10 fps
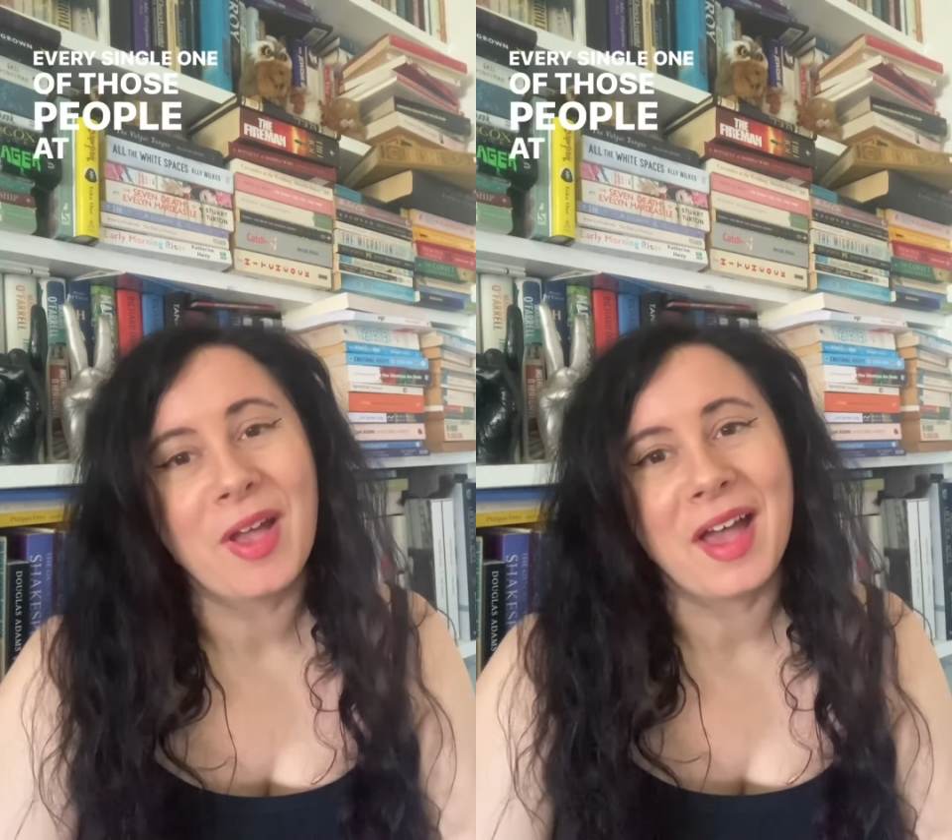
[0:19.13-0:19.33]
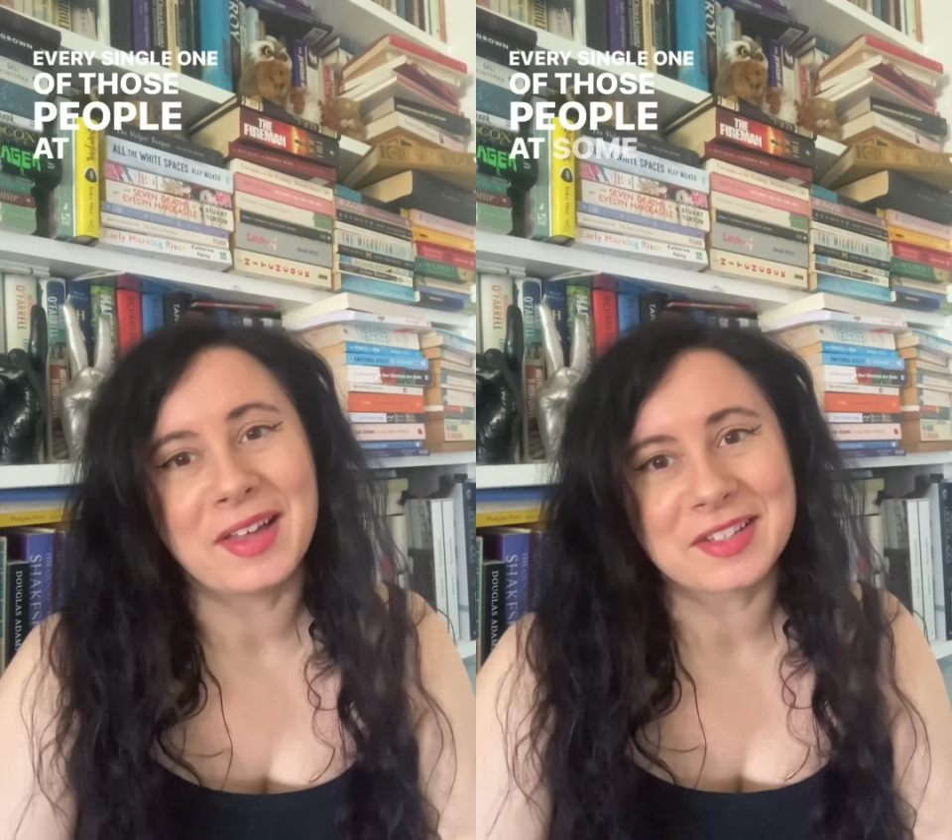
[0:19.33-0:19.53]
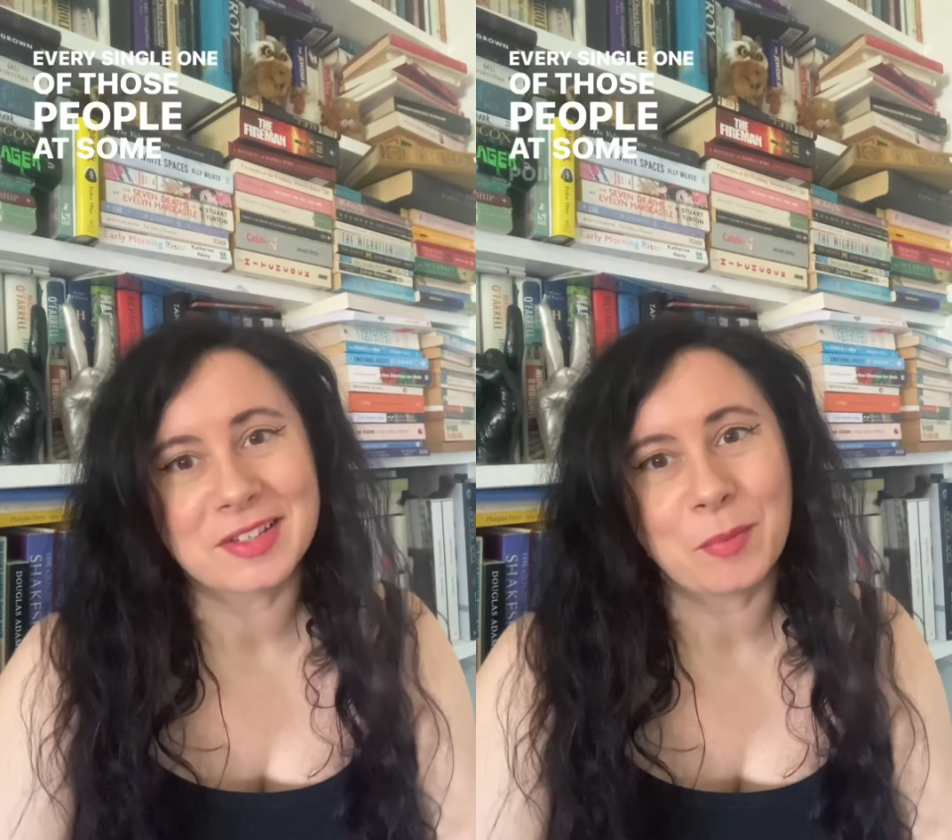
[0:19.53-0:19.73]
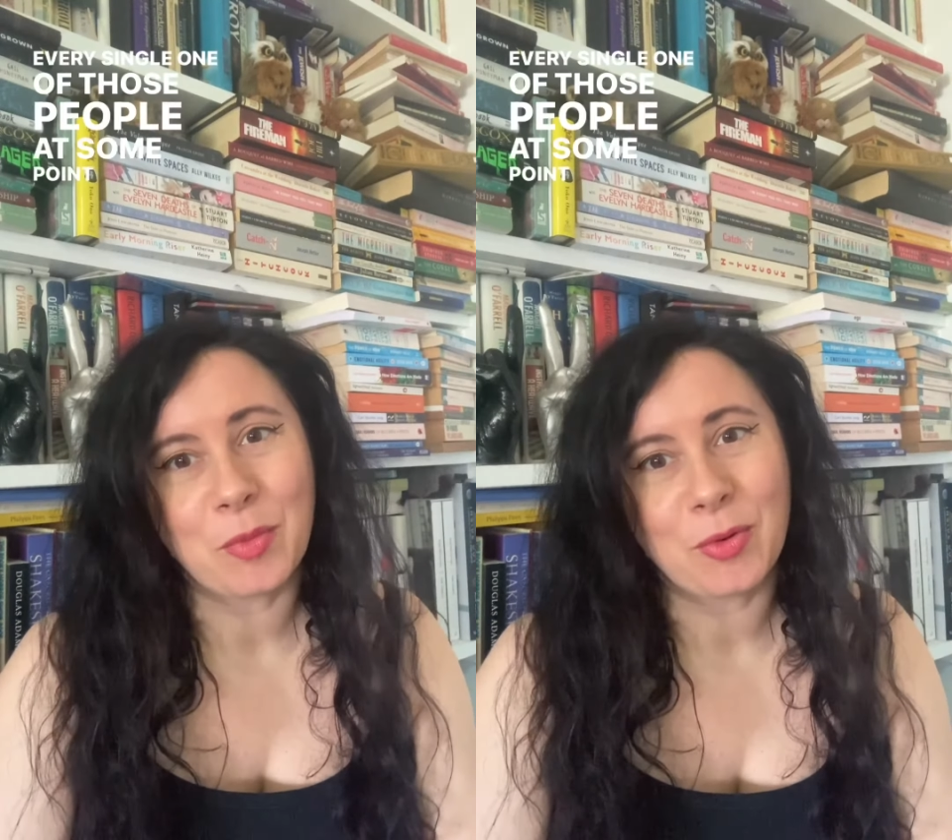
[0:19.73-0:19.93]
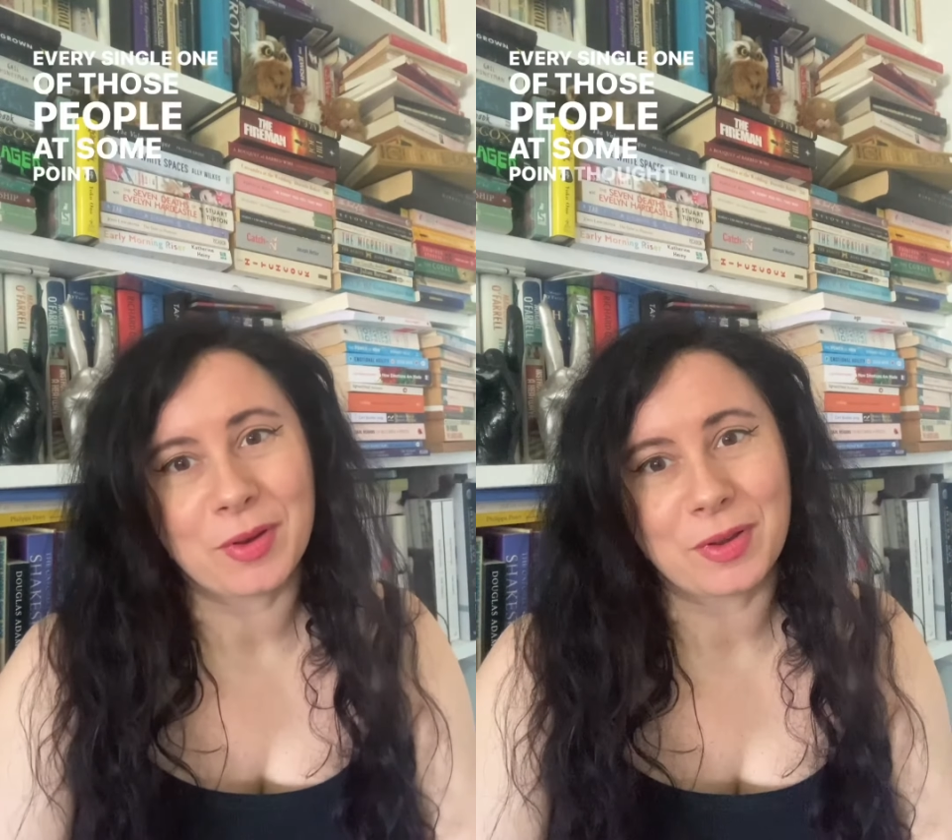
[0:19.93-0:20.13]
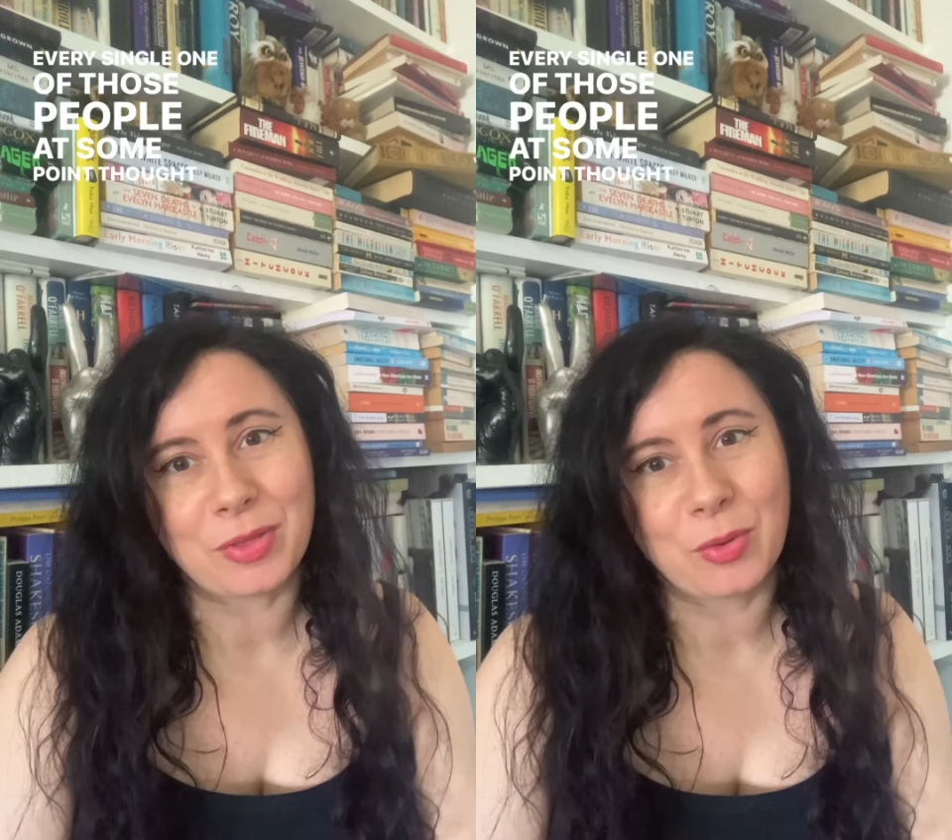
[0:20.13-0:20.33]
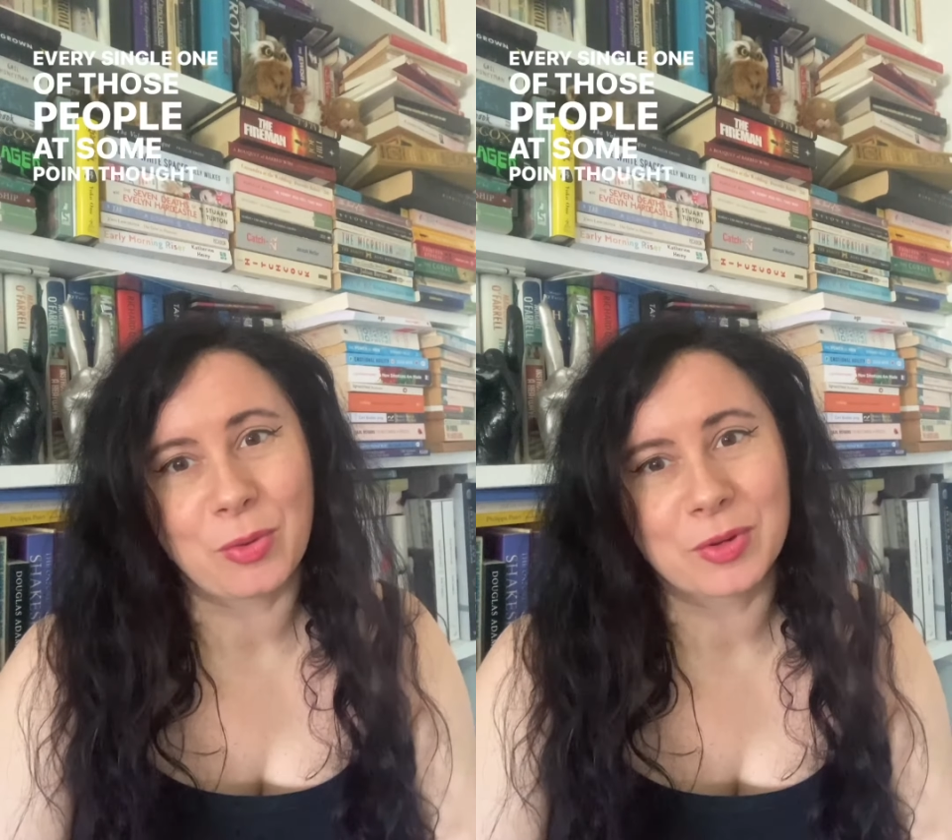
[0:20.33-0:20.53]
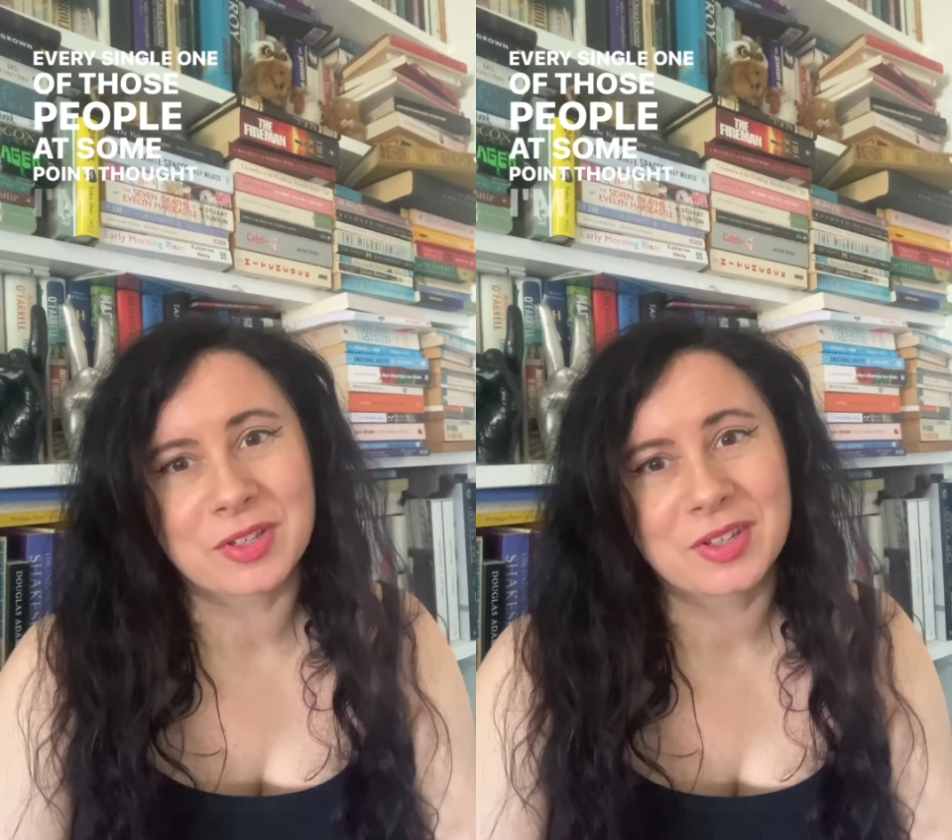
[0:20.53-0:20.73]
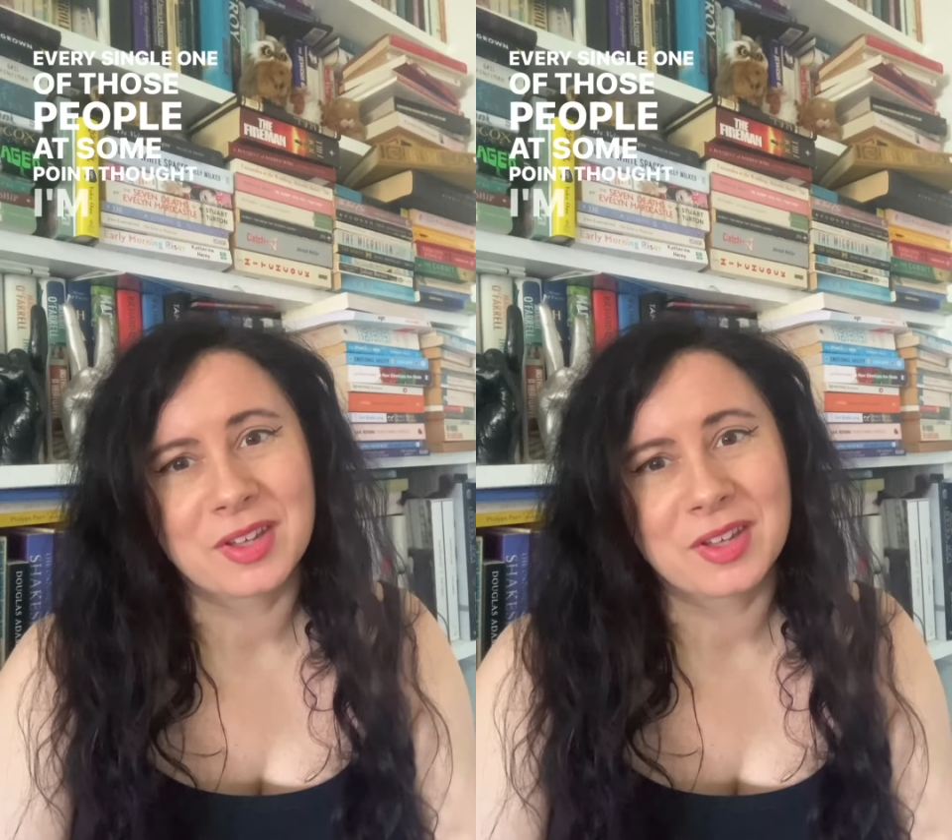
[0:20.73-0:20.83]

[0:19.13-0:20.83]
at some point thought,